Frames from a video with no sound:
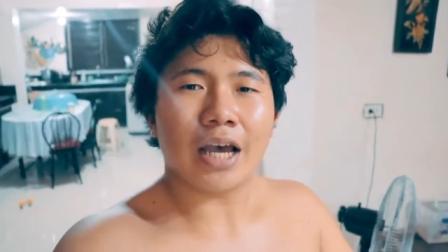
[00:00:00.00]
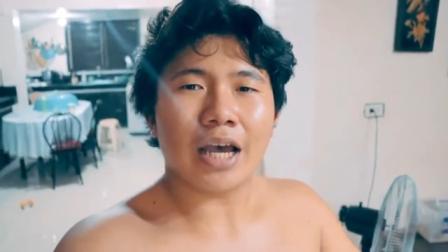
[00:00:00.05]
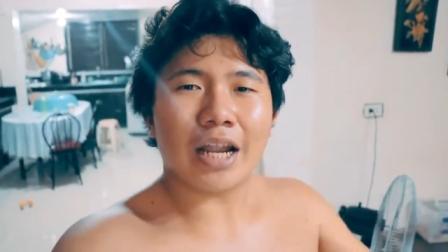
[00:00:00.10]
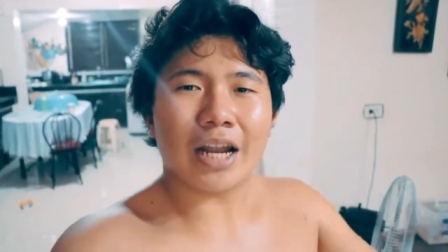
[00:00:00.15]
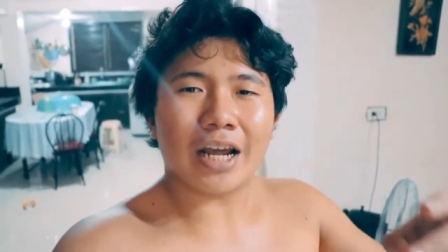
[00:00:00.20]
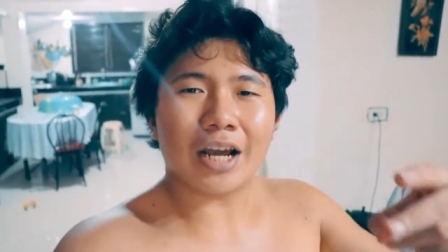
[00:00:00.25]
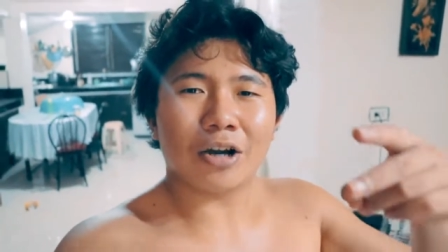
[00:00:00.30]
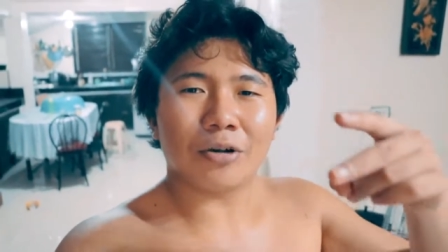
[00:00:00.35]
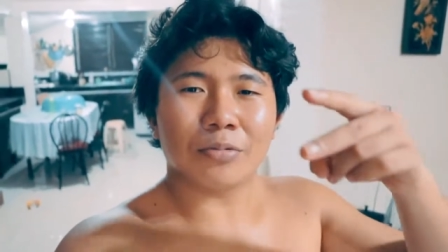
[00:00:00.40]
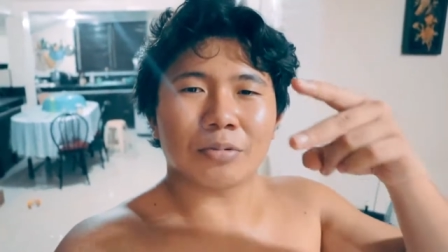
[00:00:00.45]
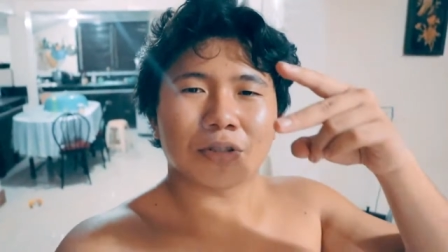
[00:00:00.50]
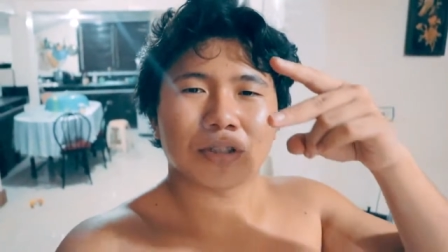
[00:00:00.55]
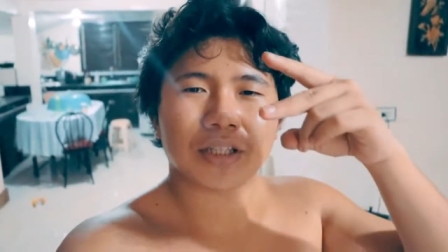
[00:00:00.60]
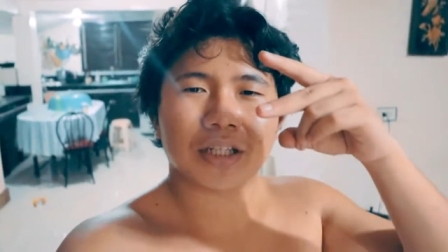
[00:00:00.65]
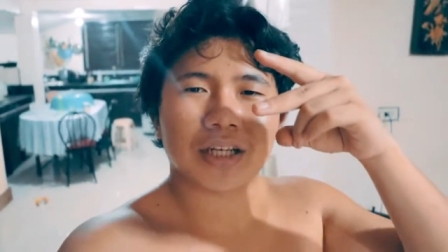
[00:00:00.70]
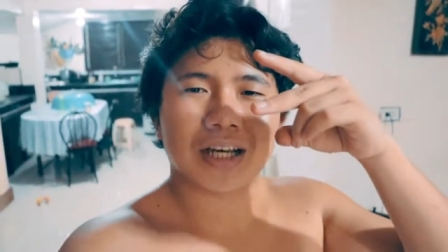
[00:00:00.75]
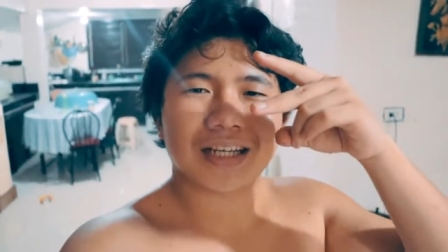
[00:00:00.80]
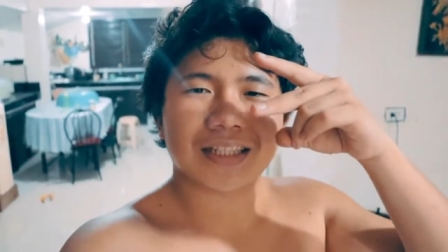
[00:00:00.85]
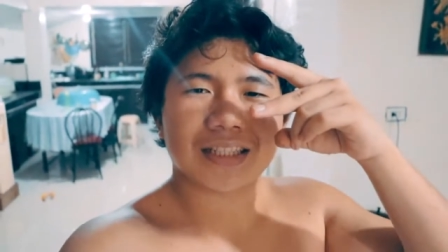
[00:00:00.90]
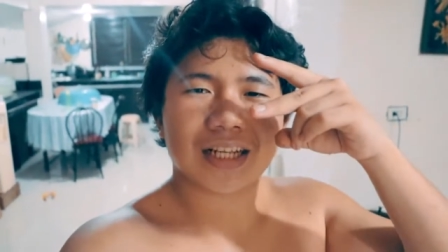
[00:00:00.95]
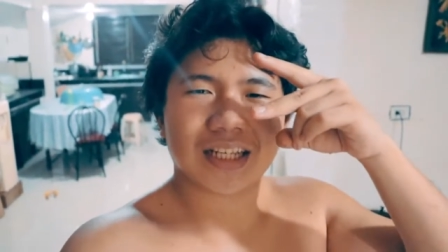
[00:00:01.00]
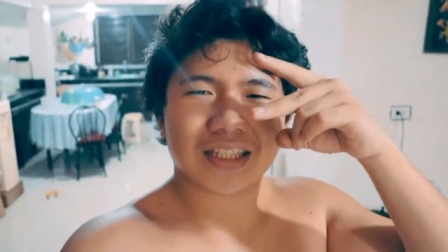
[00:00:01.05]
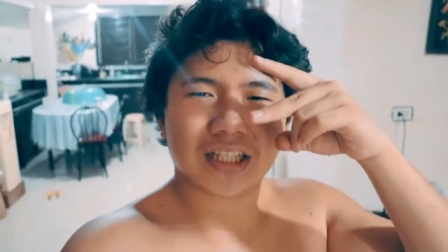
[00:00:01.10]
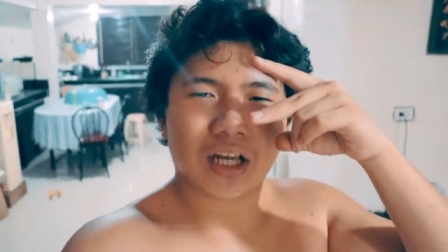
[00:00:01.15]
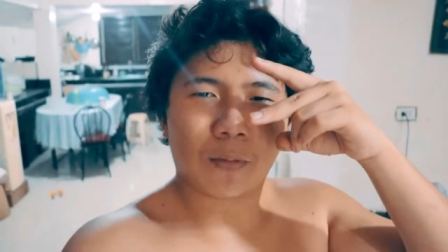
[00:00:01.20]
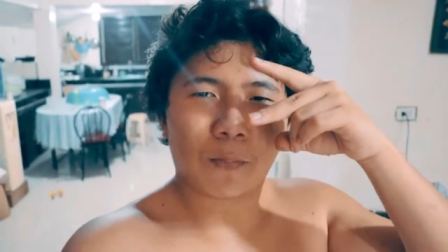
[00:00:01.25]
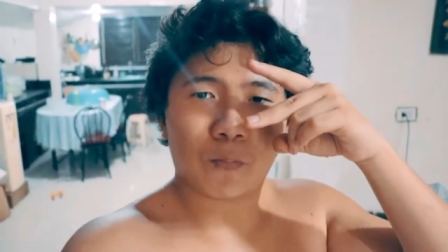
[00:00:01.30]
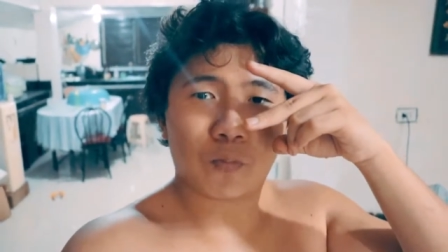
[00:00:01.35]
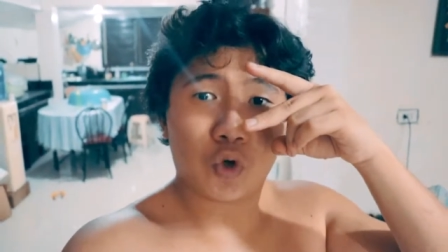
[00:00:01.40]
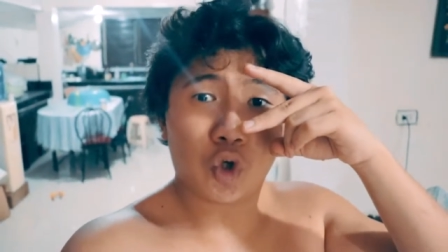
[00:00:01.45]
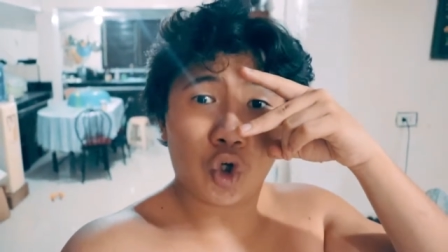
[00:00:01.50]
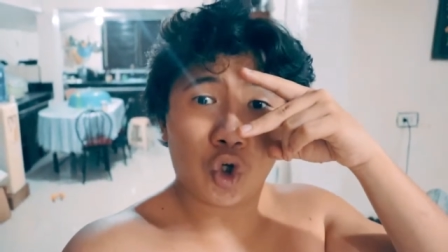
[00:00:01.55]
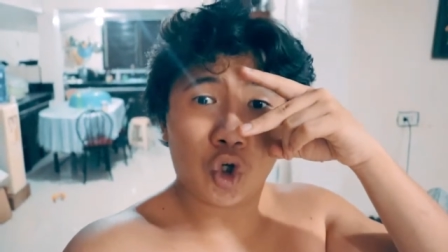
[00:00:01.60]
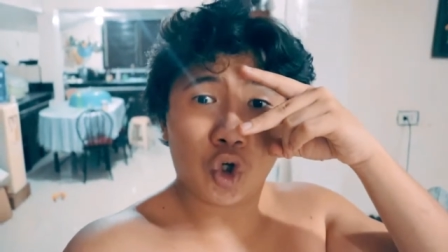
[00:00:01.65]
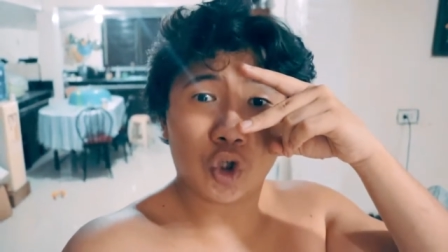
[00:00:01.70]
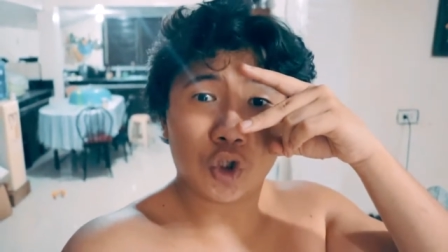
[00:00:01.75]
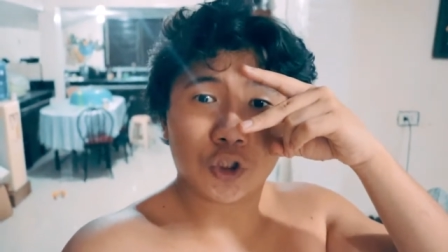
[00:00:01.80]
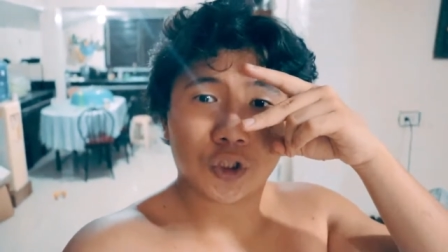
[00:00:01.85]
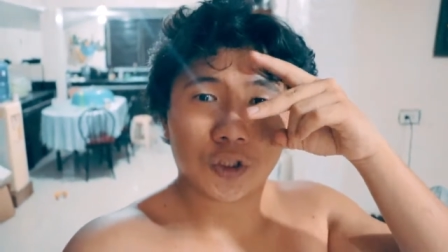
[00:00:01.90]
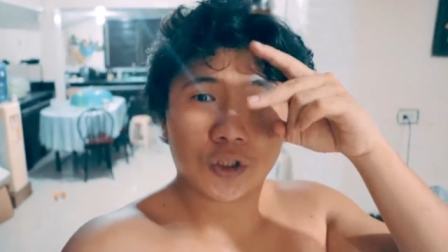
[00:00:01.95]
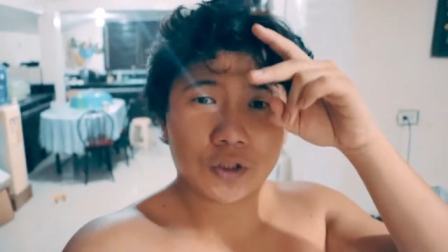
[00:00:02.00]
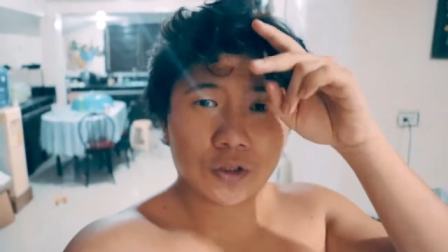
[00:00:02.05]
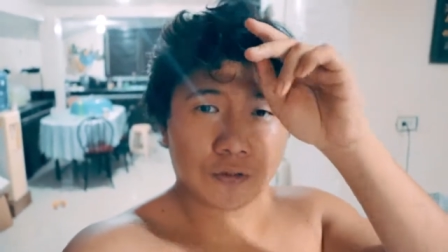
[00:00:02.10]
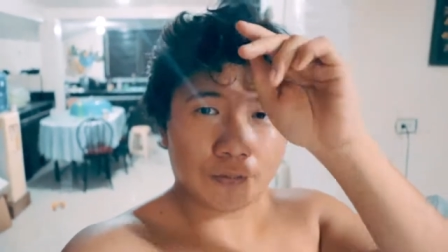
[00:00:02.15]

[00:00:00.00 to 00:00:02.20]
and I hope we'll see you guys next time. Peace!